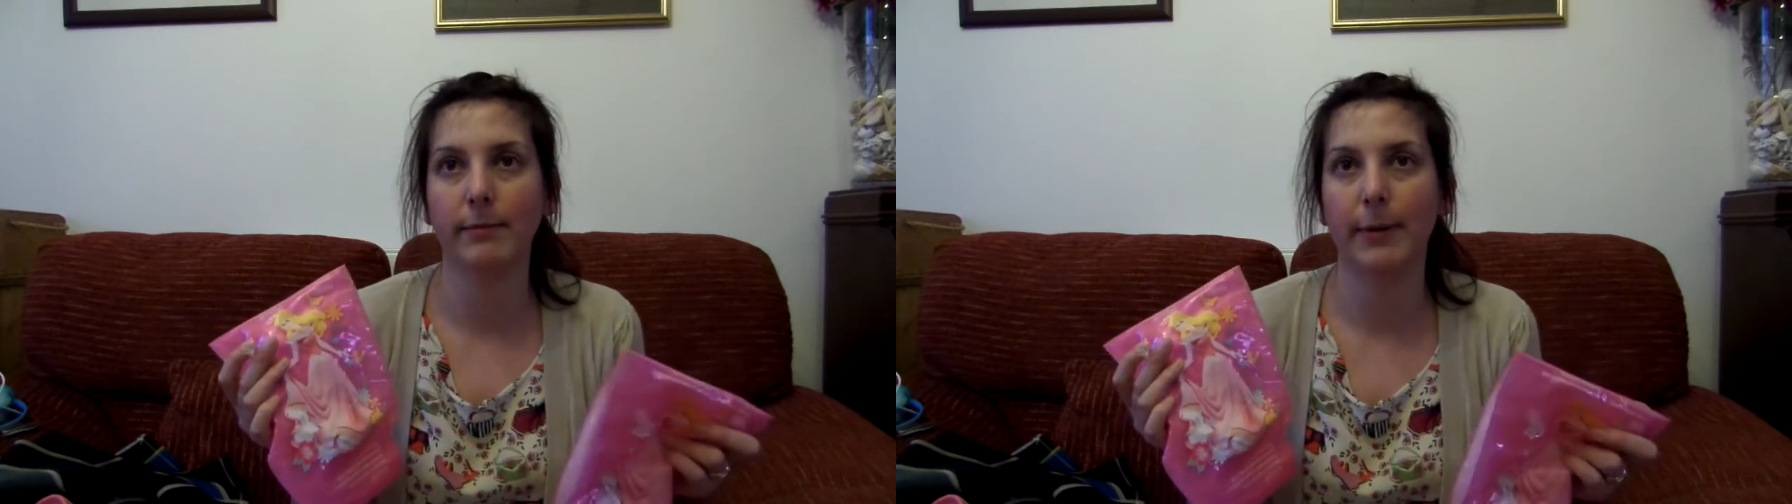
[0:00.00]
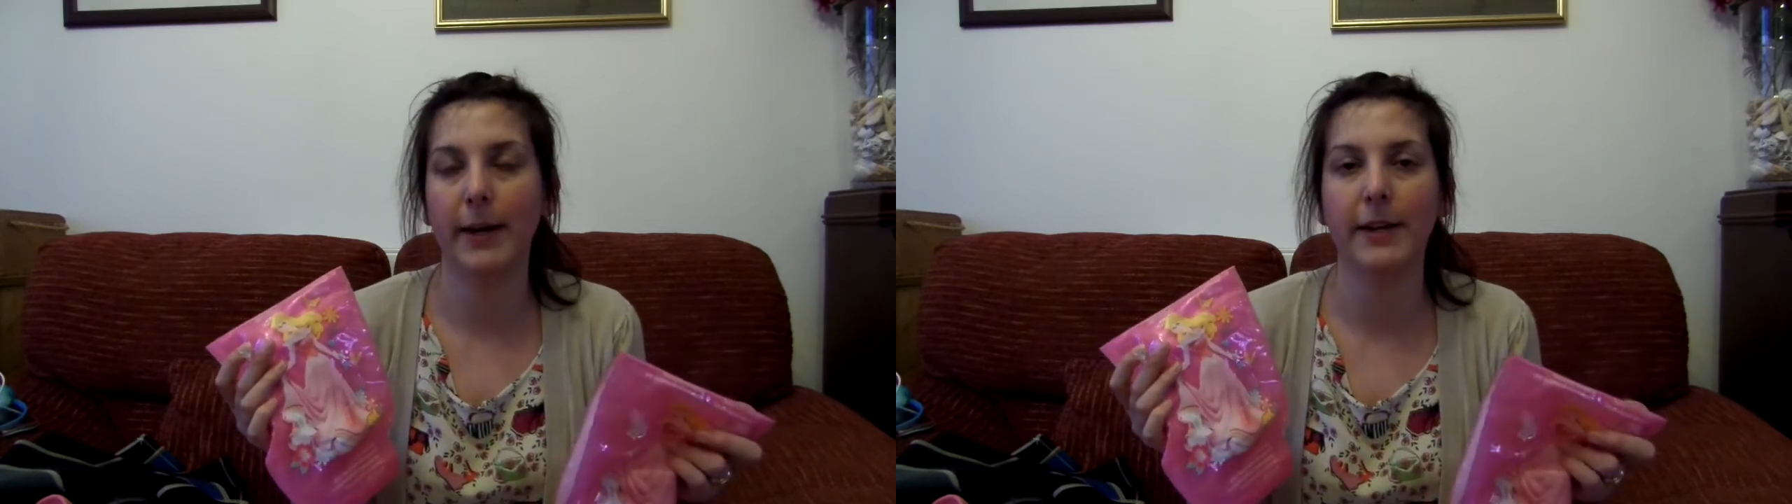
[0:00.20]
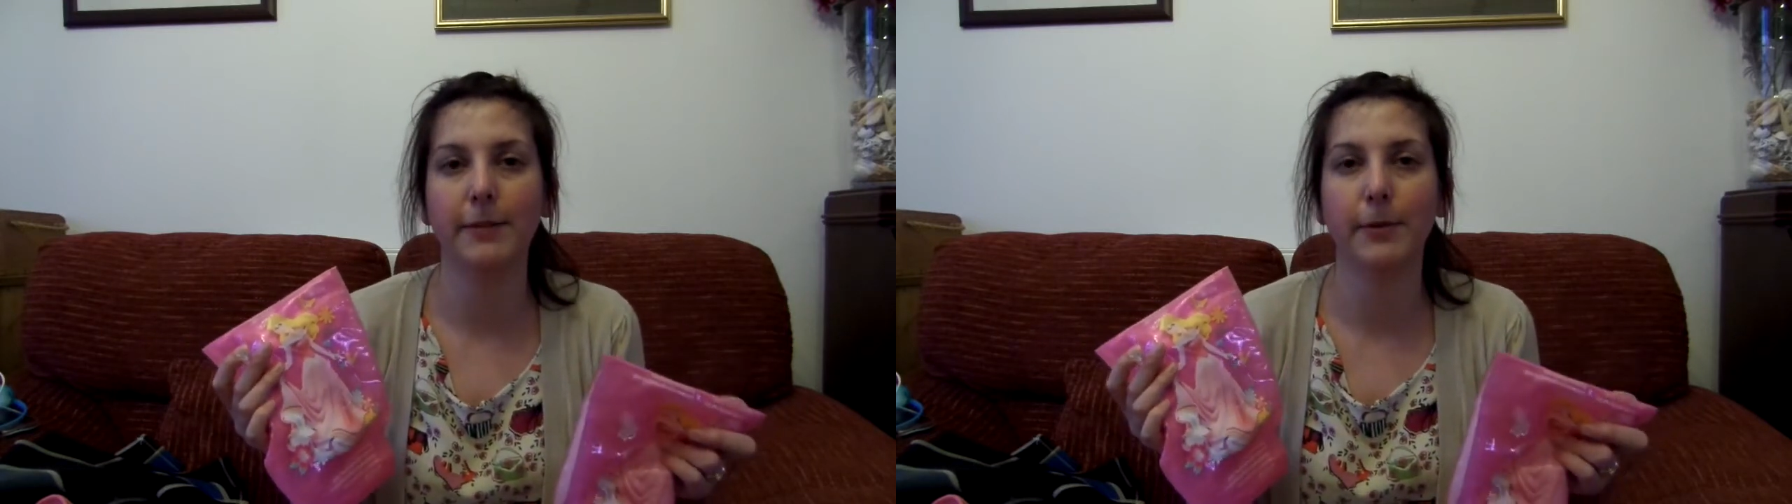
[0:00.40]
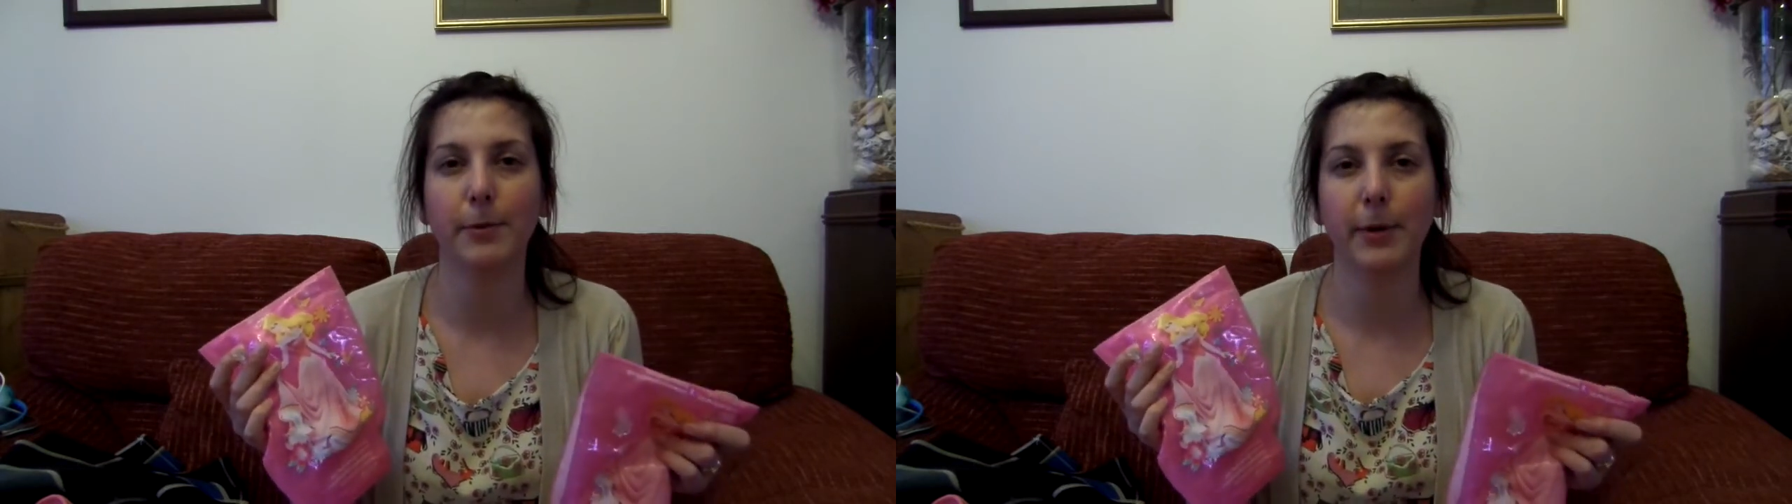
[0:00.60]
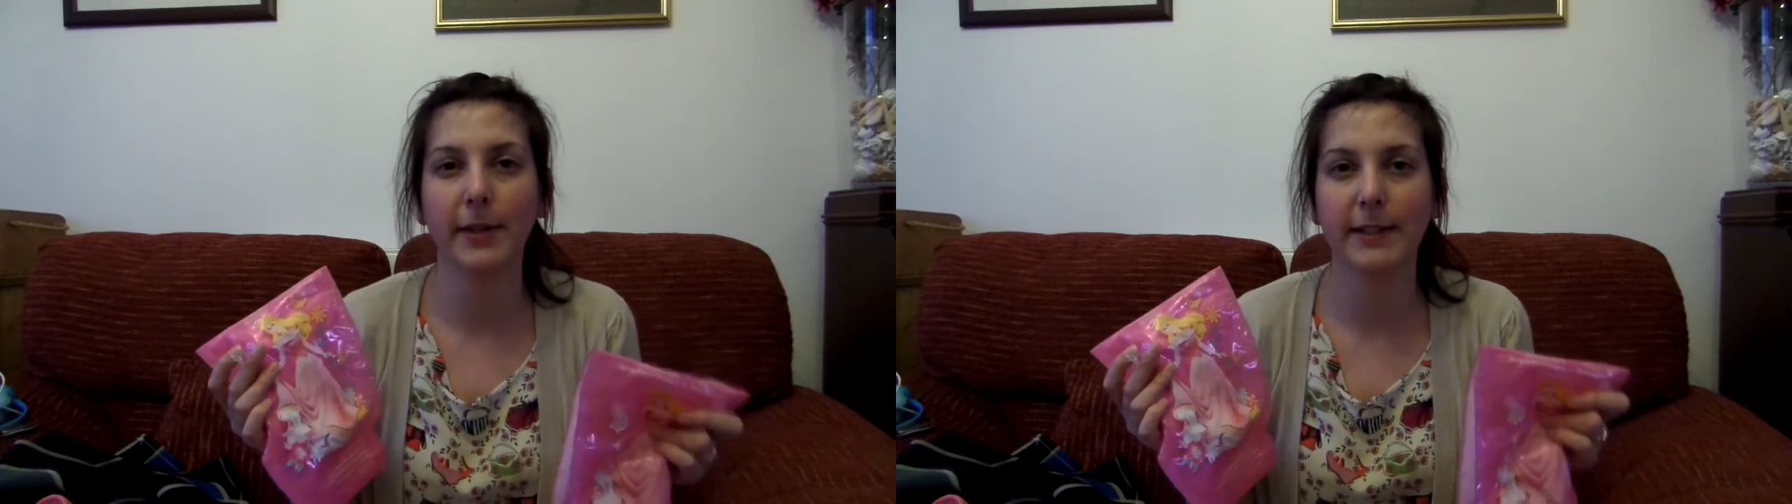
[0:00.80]
pay
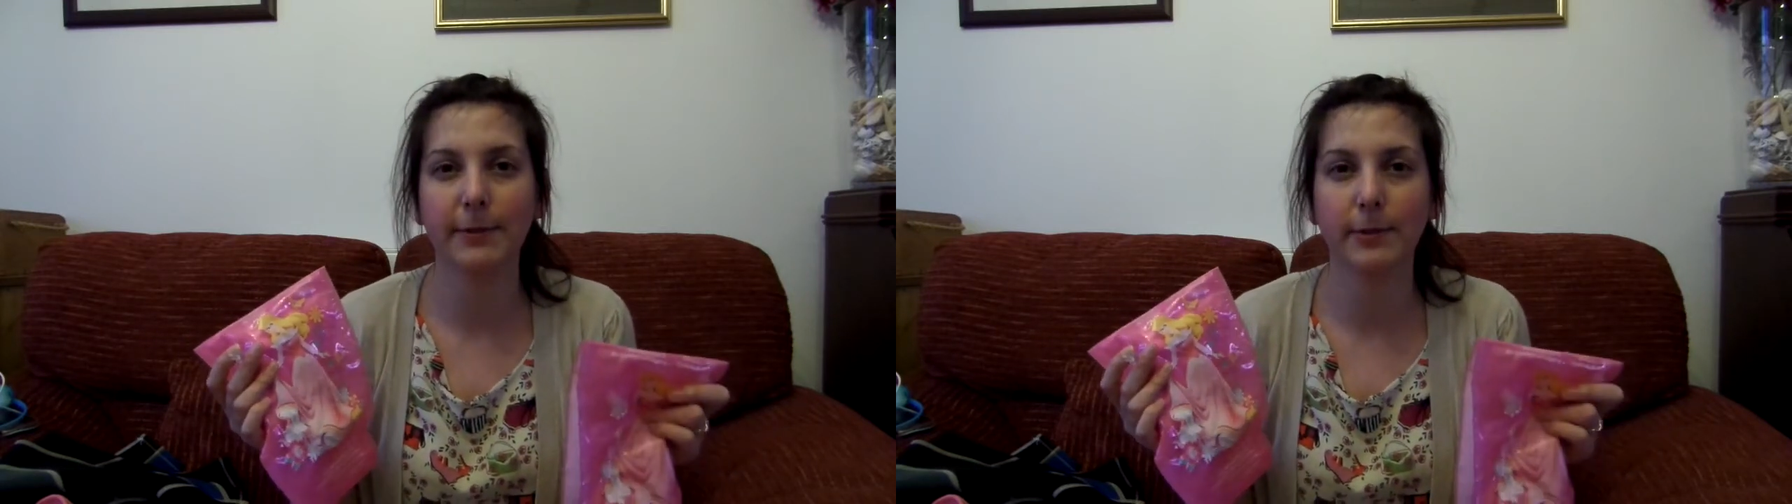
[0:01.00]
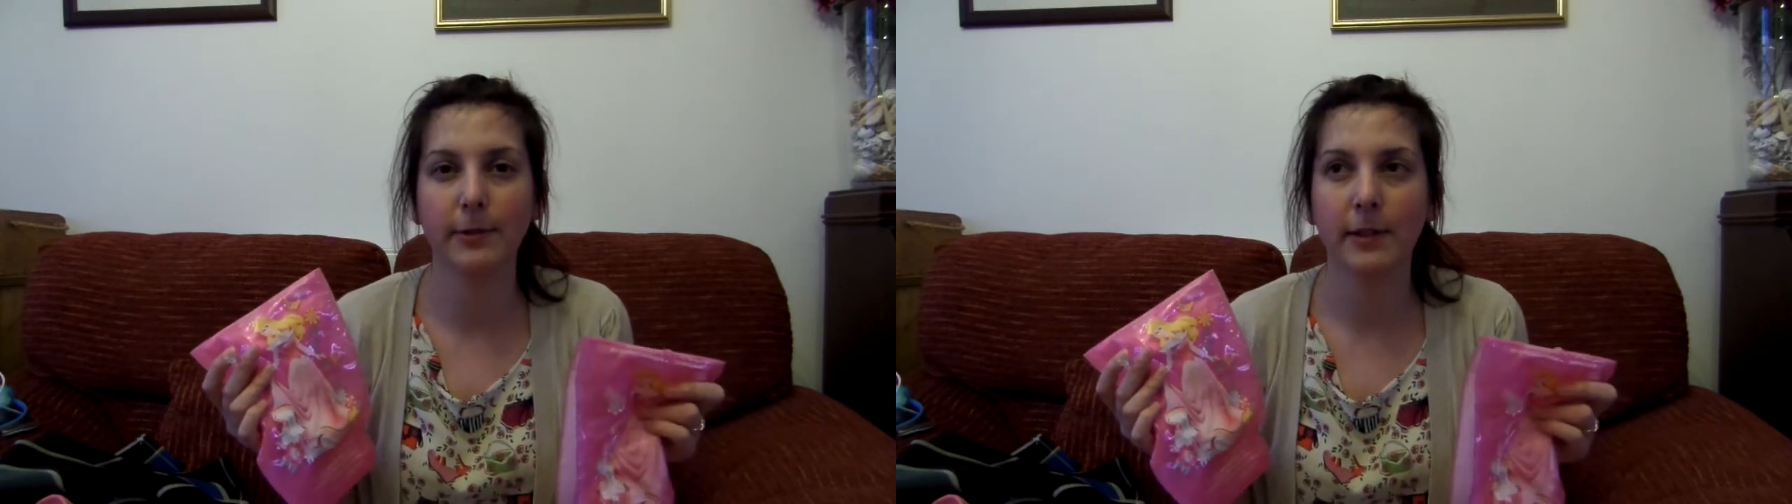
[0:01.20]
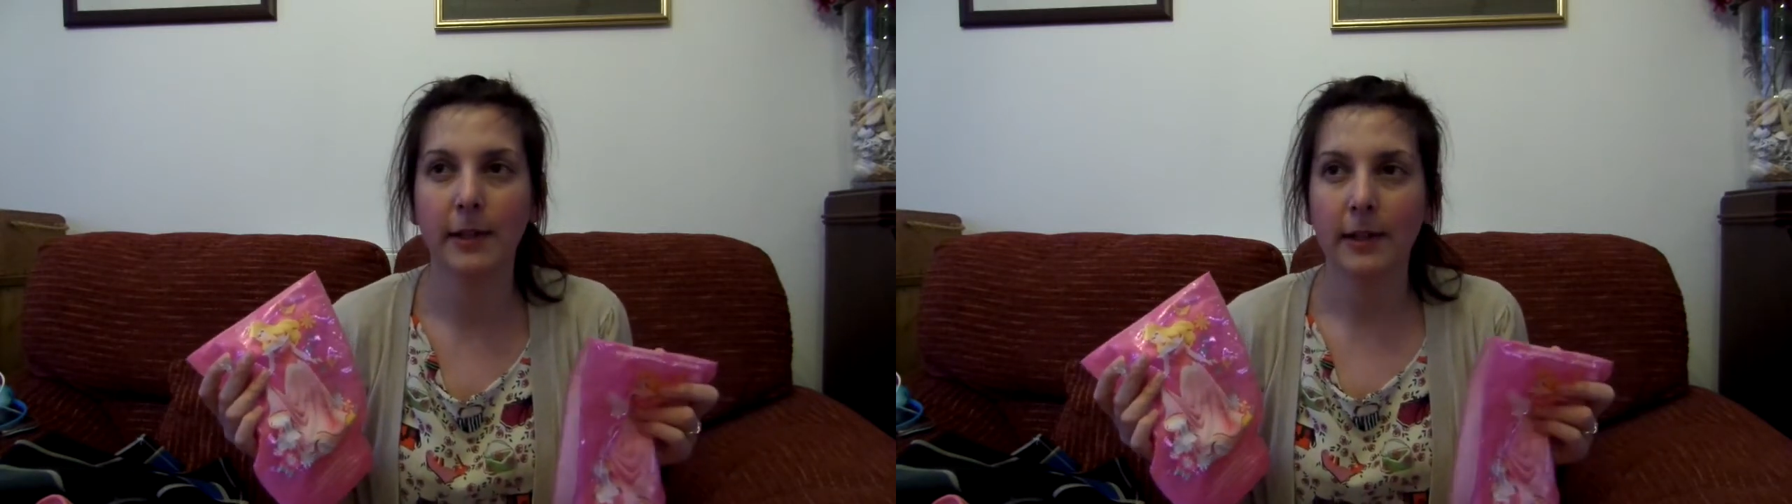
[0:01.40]
full price for,